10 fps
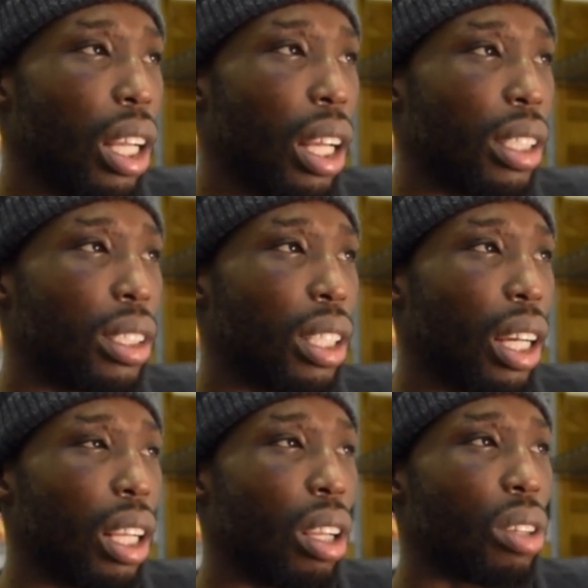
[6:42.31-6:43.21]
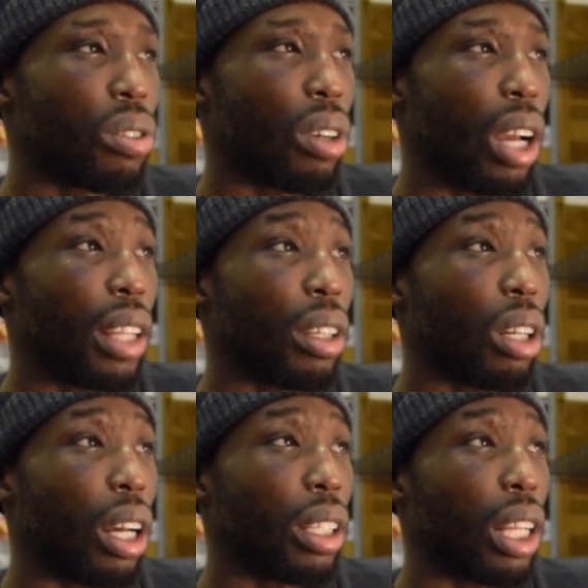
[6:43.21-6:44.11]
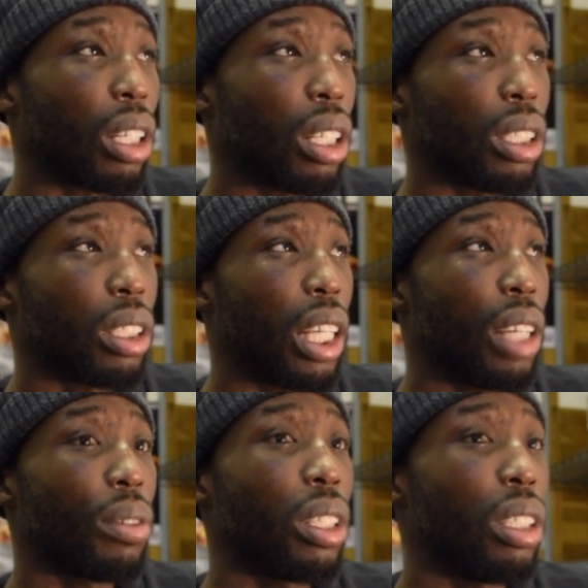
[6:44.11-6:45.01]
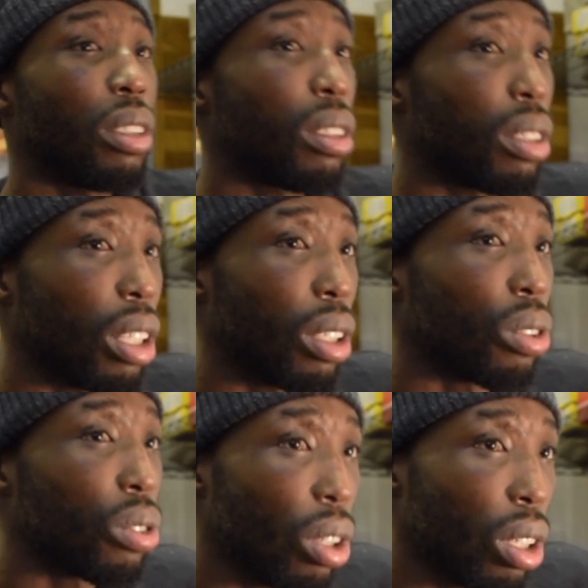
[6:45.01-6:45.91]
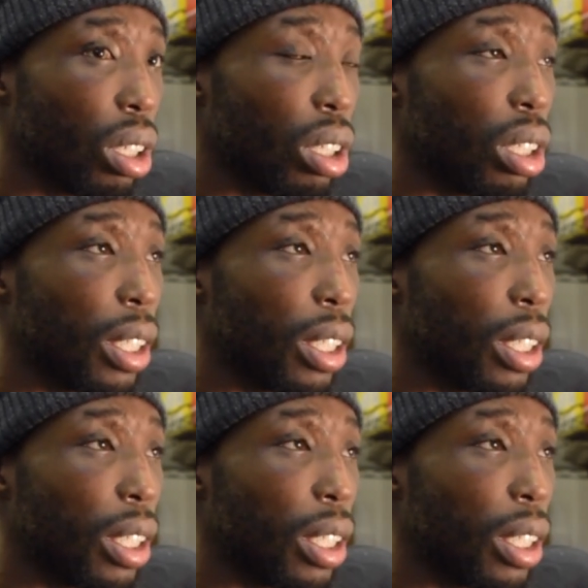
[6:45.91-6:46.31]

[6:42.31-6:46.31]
and I last saw her, I had like a day release, and I saw her.